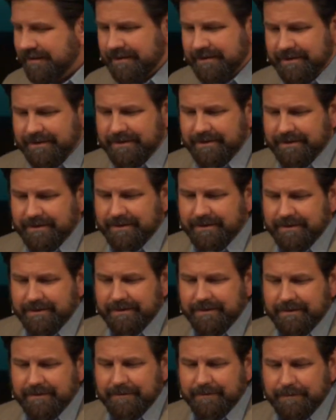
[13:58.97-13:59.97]

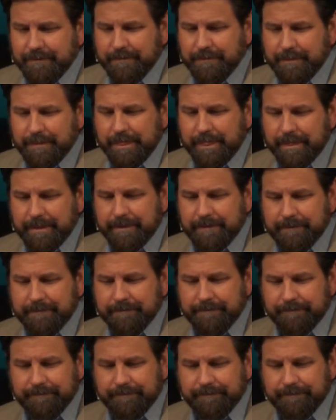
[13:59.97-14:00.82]
(silence)